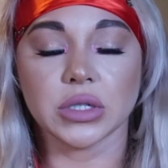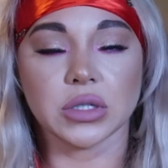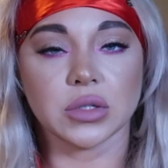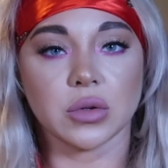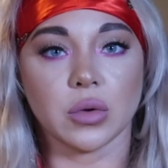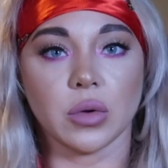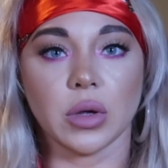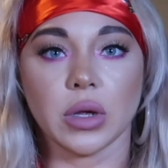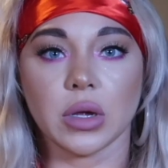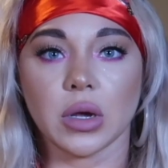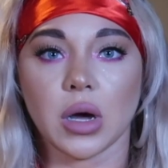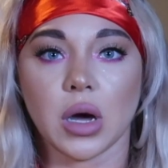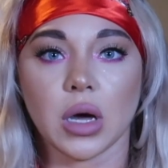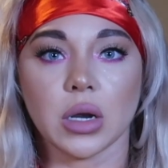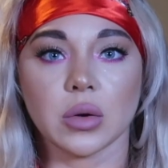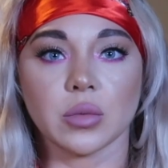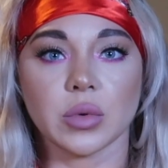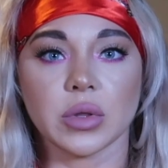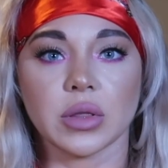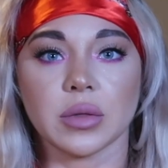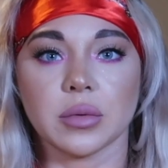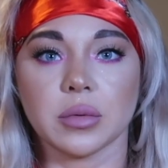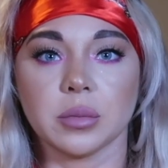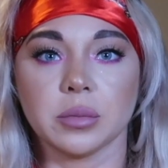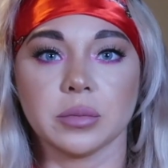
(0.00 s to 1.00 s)
is going on
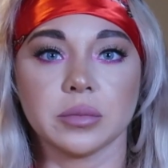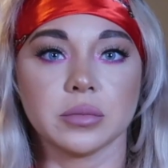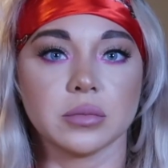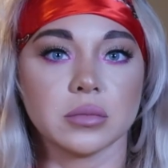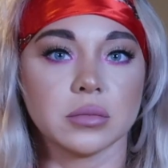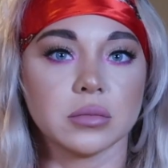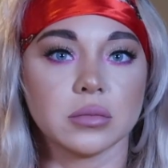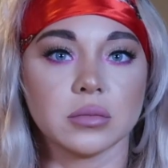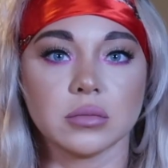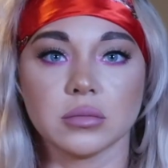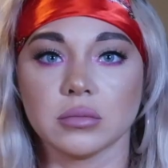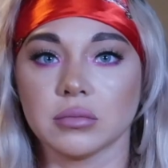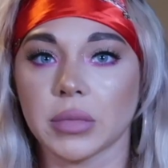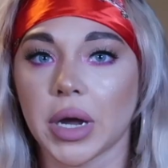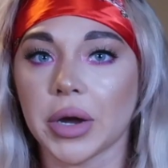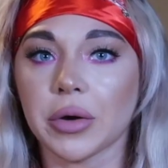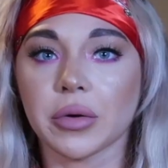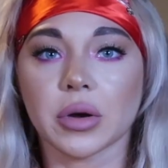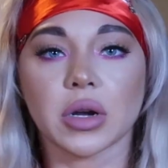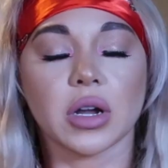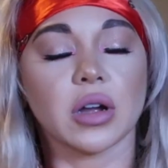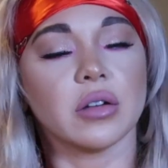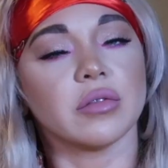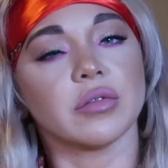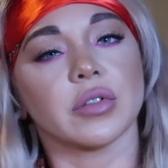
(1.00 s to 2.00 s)
with my
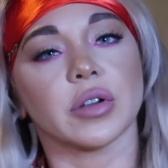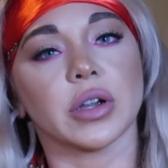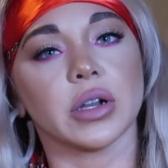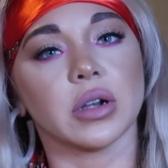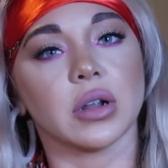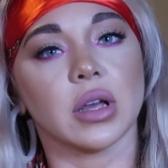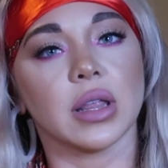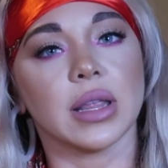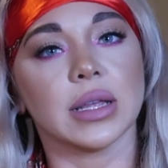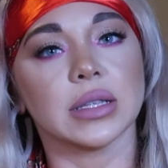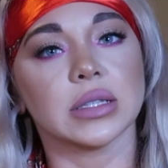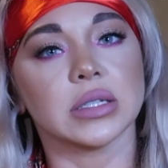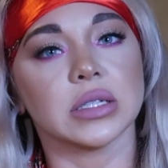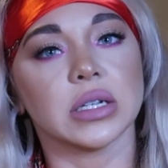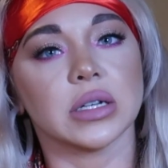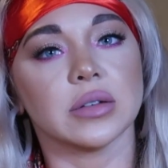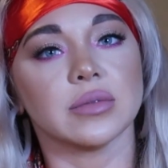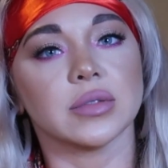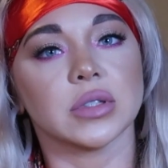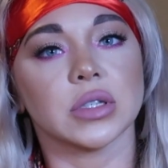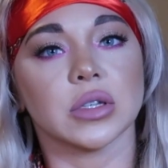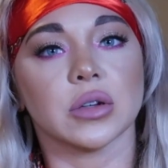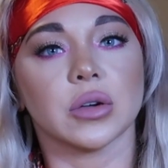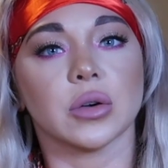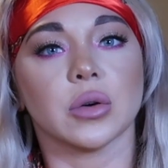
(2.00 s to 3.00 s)
recovery and all that
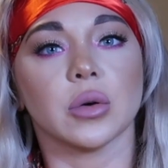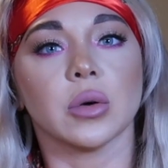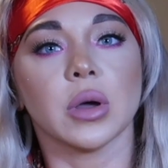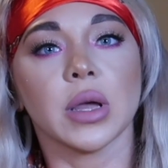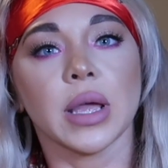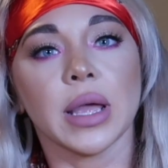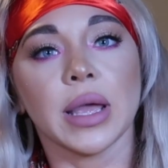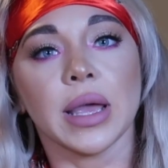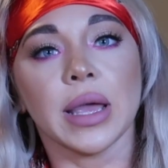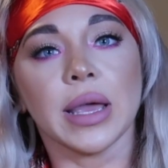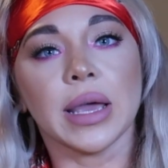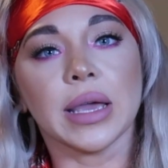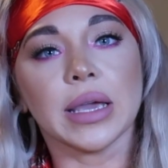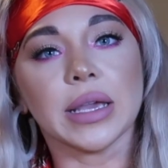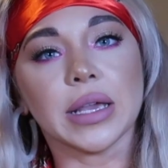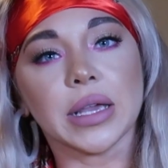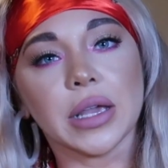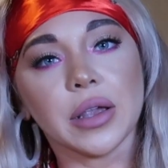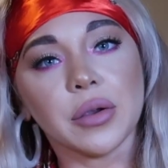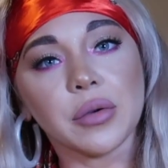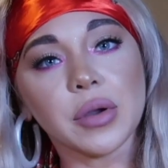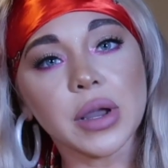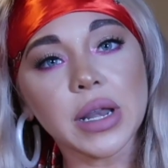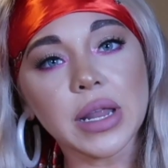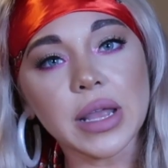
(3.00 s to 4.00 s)
stuff, so
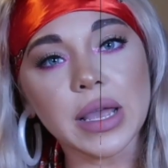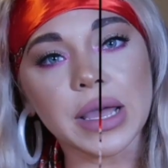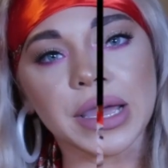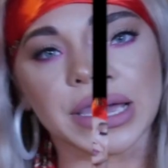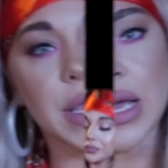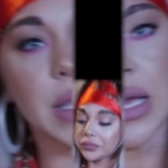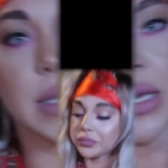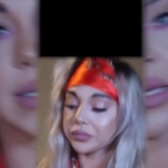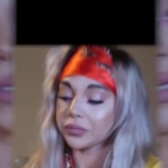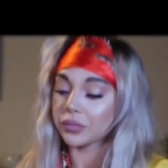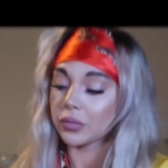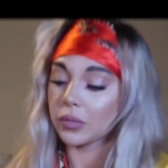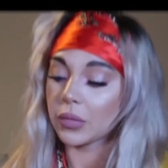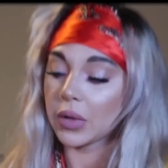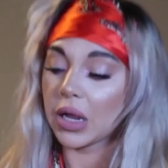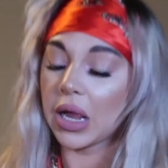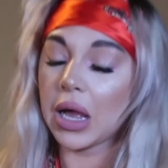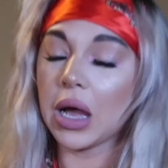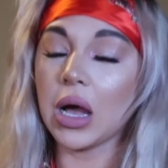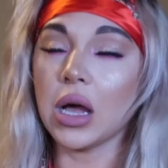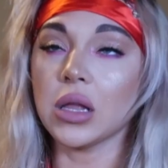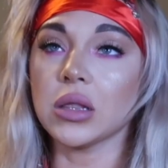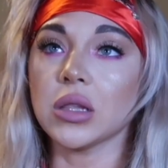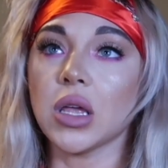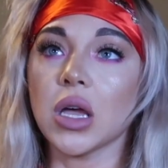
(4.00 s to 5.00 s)
here it is.
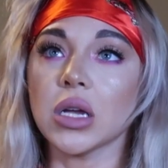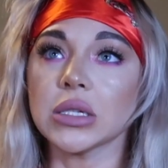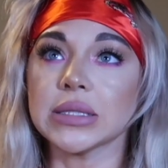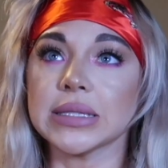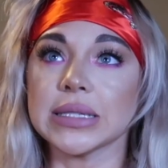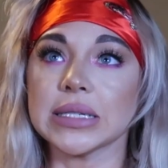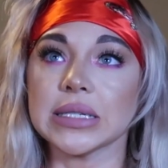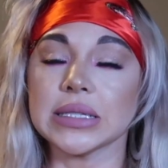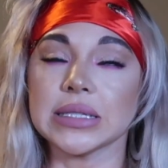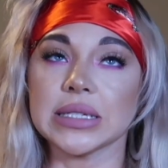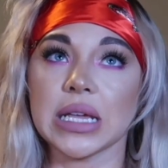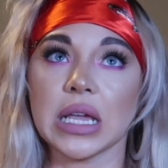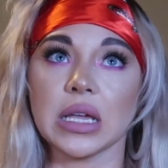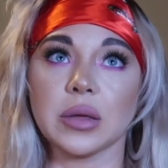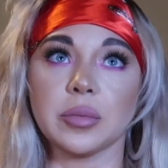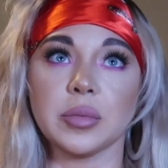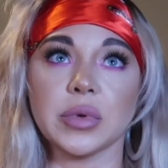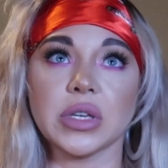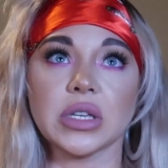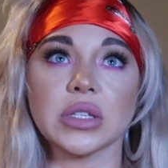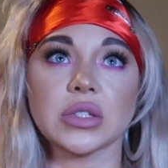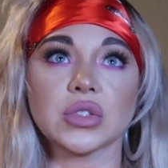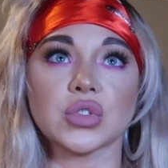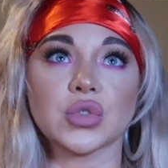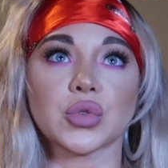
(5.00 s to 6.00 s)
How long did it take
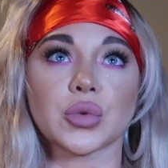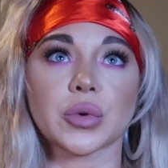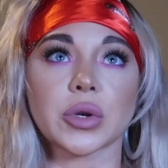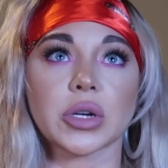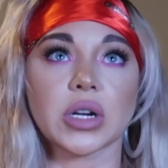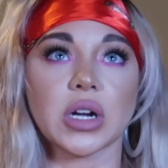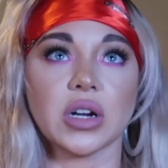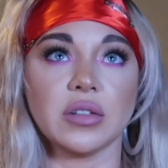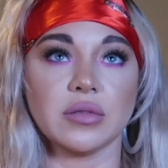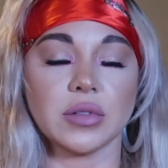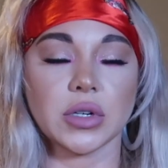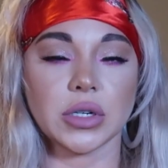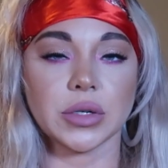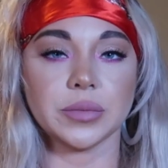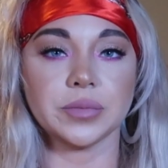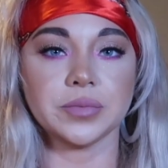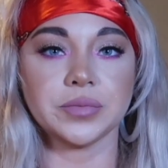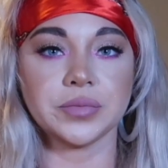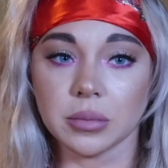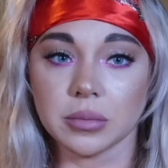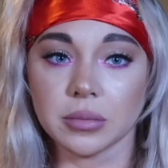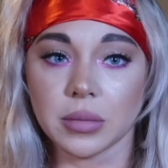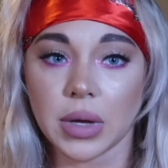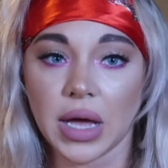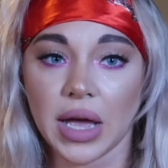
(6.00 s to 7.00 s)
me to recover?
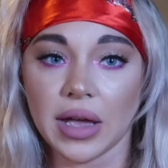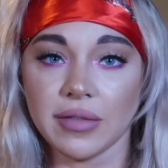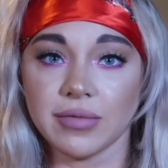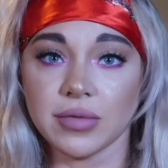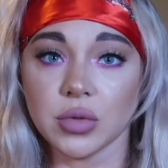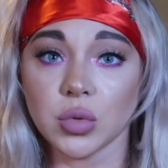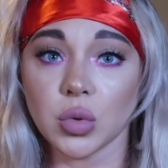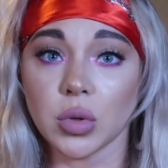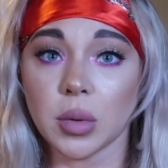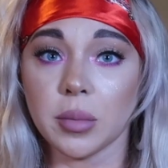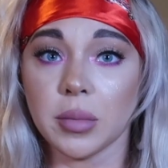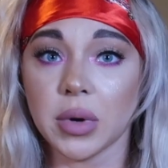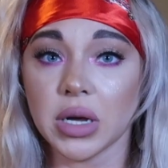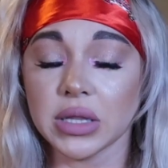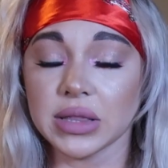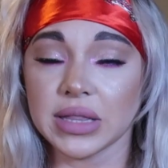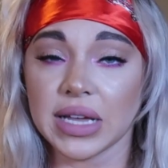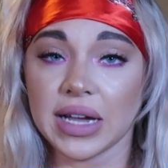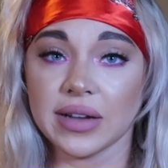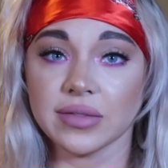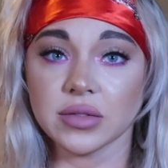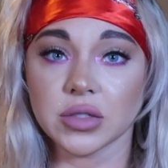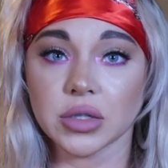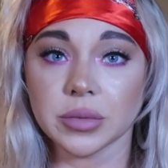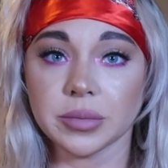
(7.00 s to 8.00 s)
I flew a month
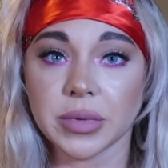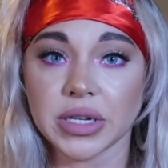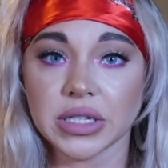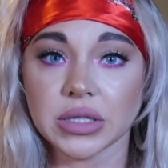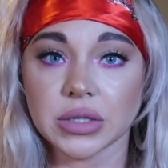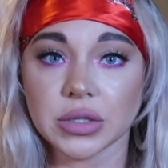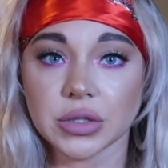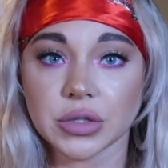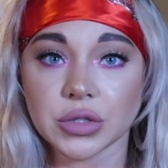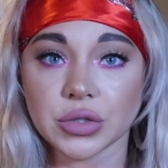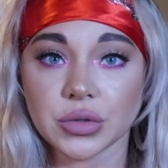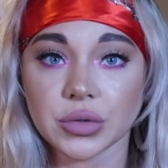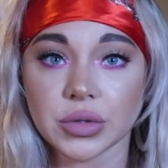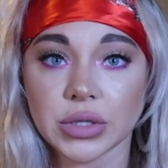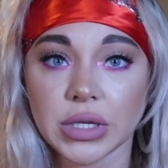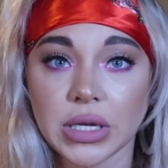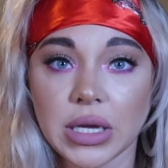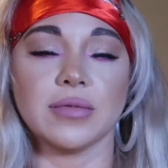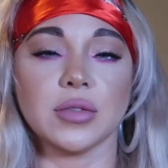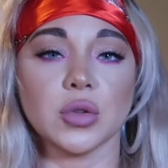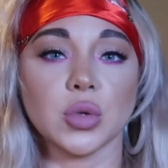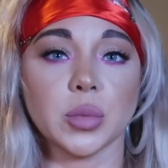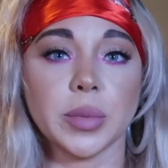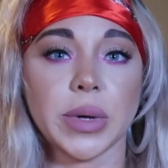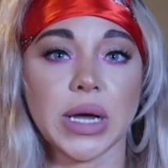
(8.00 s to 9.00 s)
after my surgery,
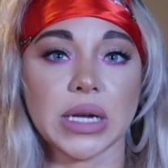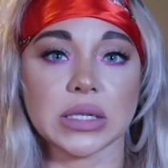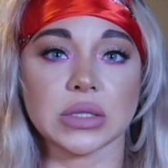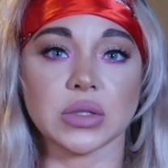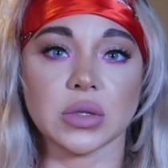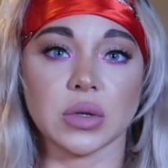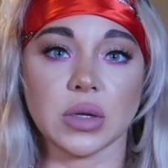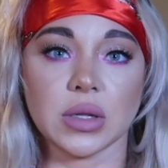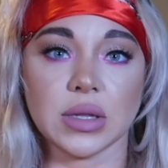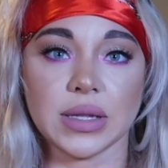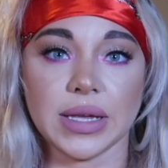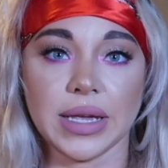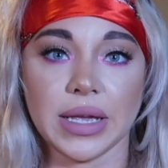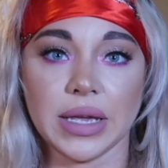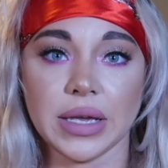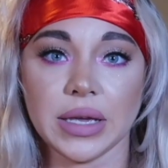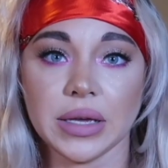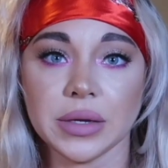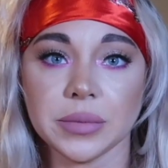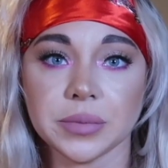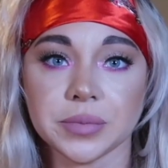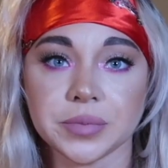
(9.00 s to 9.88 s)
flew back to LA.